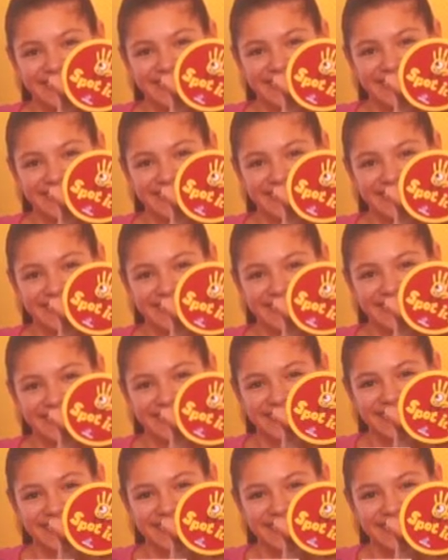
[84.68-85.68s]

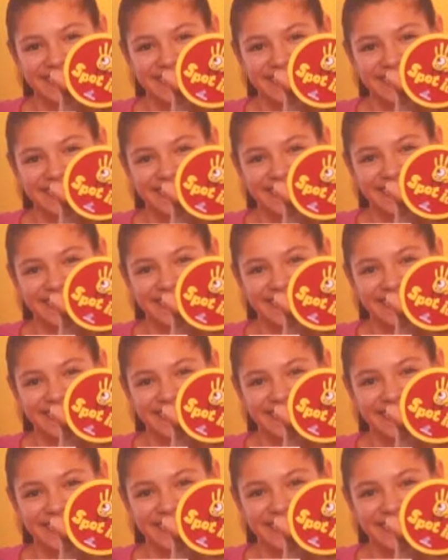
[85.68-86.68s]

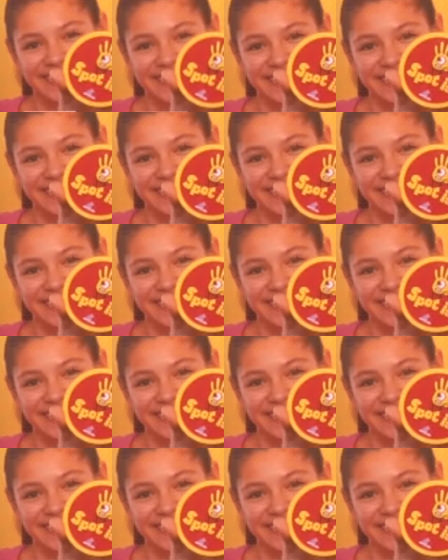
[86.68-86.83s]
(not speaking)